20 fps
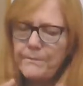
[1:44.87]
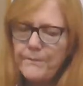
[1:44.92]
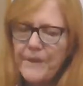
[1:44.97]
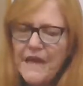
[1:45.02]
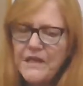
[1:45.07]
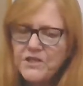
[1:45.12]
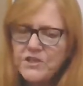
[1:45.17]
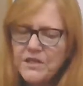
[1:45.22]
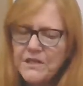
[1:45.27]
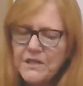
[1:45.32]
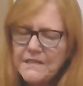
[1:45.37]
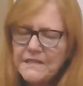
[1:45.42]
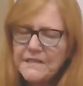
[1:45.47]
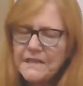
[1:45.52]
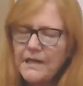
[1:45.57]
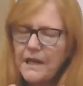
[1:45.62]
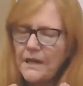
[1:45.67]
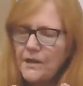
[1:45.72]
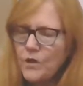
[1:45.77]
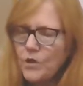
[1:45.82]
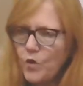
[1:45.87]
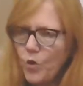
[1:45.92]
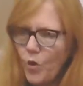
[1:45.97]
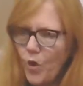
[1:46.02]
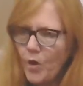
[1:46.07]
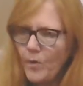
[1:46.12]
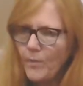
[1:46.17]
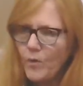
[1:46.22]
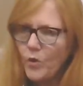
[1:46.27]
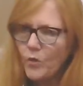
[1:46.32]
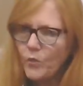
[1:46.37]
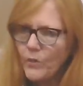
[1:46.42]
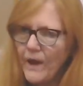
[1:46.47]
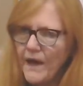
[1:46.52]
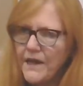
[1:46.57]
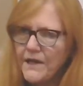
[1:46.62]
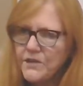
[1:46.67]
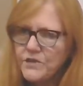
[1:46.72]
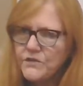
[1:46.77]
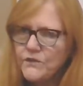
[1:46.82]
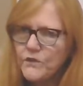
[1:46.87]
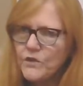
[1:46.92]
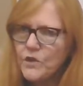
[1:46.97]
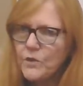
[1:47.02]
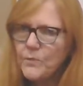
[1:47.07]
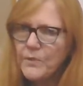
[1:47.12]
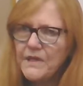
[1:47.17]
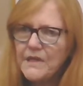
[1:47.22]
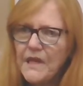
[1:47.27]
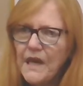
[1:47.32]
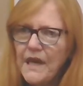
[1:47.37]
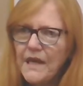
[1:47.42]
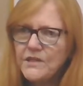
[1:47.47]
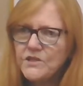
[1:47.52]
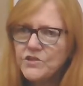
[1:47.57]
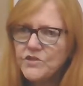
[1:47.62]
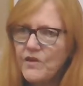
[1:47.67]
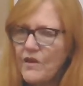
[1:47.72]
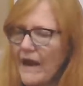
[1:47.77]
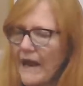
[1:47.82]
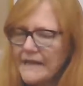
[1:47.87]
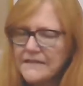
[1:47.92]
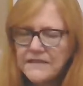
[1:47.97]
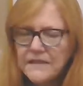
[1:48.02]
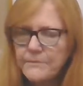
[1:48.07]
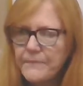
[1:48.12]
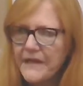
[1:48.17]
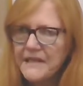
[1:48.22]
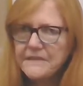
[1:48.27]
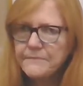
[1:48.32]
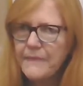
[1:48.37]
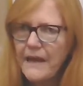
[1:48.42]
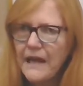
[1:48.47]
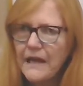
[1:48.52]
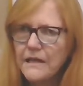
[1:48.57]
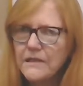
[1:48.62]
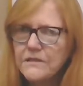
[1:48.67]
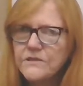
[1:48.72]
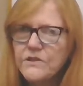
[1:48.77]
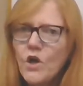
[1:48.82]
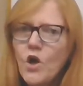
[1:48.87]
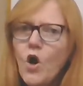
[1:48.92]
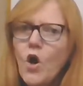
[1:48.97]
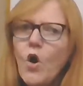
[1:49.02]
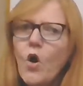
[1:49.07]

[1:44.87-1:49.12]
patient is in a normal range for their pH, their acid-base balance,